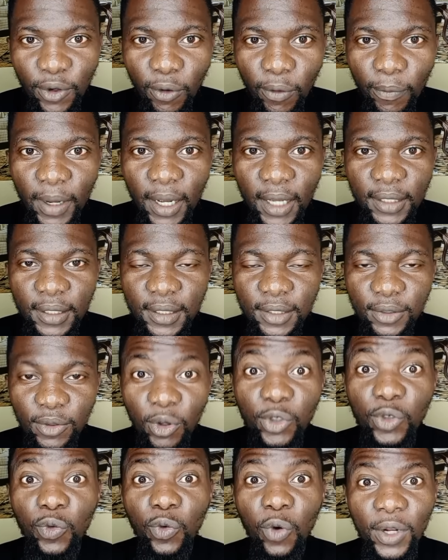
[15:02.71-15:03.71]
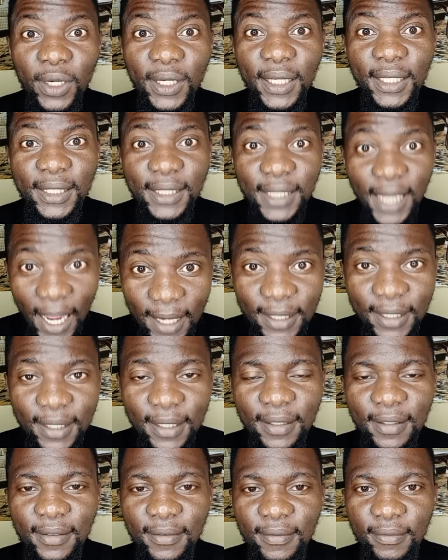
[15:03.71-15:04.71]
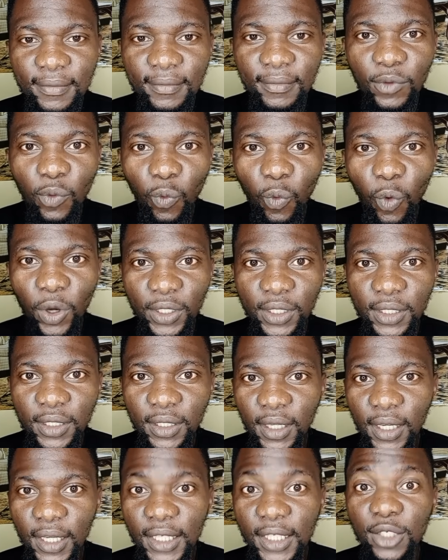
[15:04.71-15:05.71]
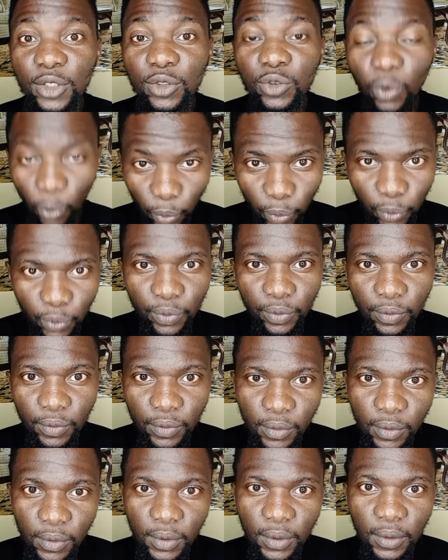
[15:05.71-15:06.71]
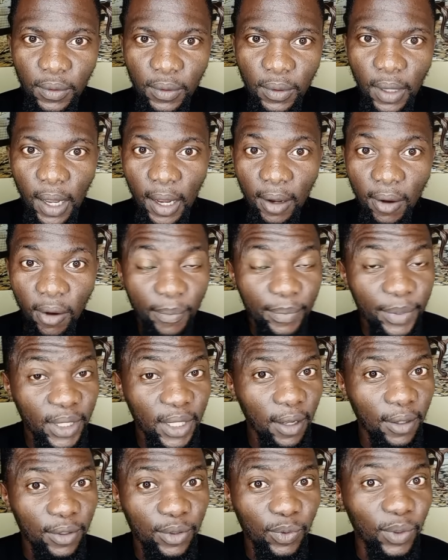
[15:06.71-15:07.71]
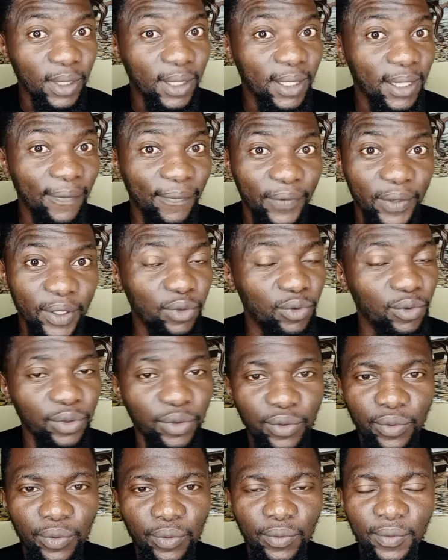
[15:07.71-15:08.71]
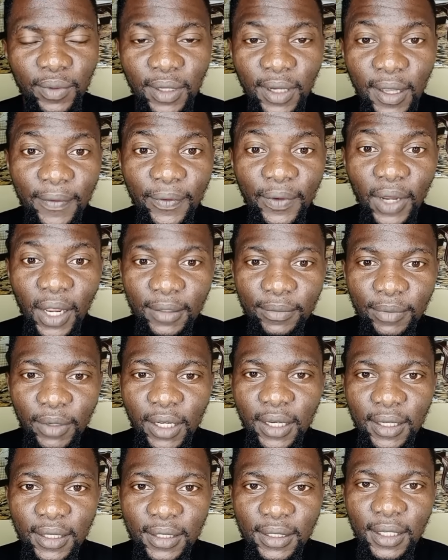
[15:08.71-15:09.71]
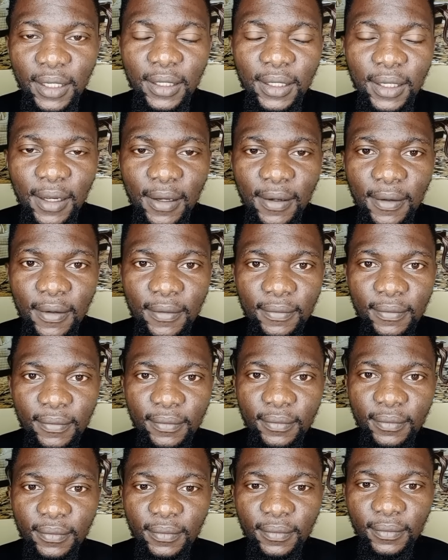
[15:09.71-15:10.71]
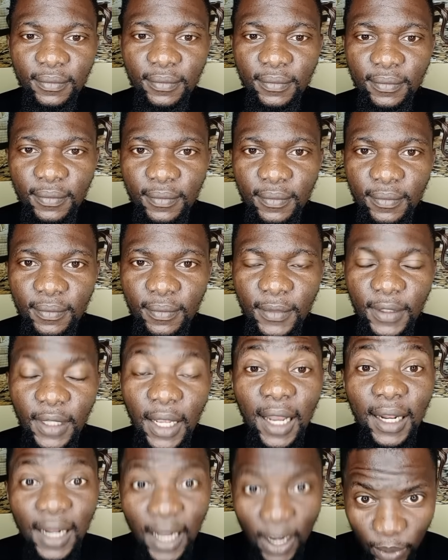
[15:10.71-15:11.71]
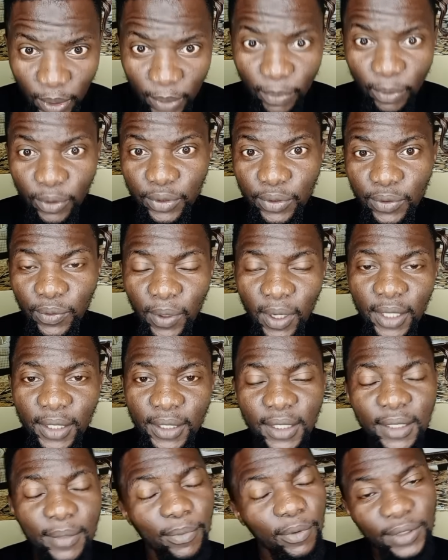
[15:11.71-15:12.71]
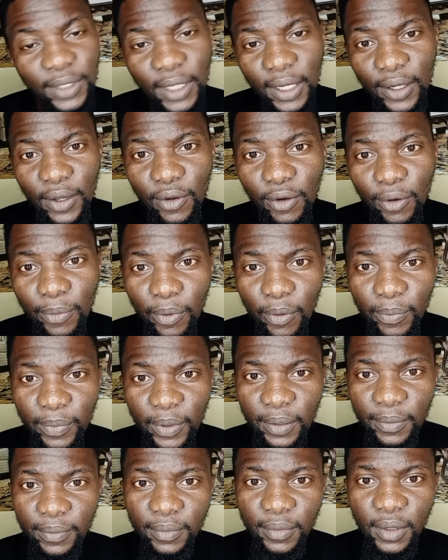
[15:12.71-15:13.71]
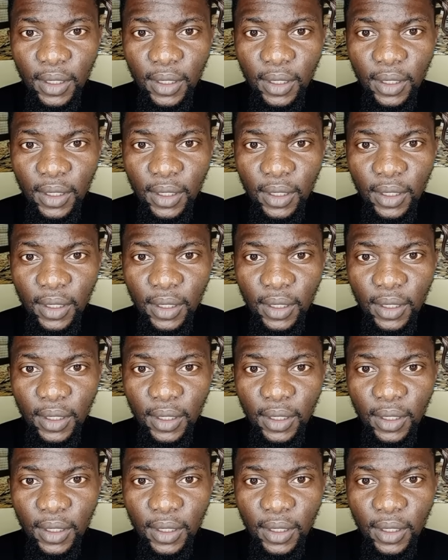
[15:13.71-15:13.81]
Yorubas, those who understand what is true, are coming out to give it to you, left, right, back, and center. Allow Igbos to rest. Igbos are not your problem.